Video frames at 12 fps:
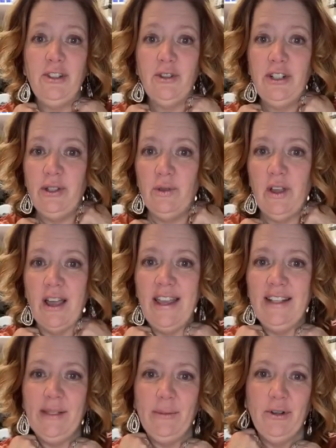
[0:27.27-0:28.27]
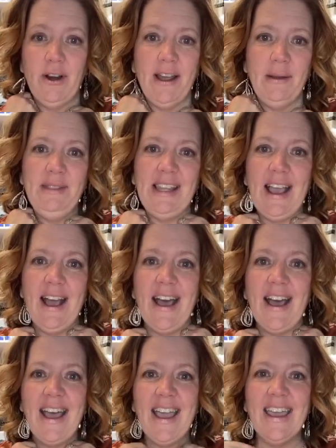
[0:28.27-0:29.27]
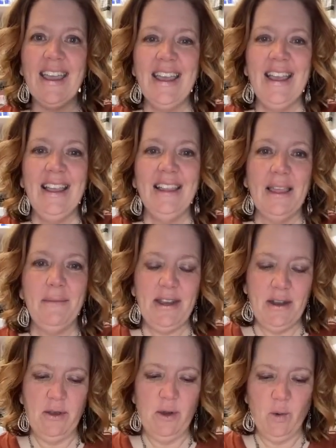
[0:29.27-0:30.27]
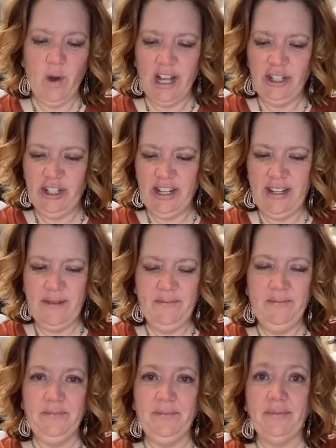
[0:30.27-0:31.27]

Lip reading: be sure to like, subscribe, say hi, let me know you're watching.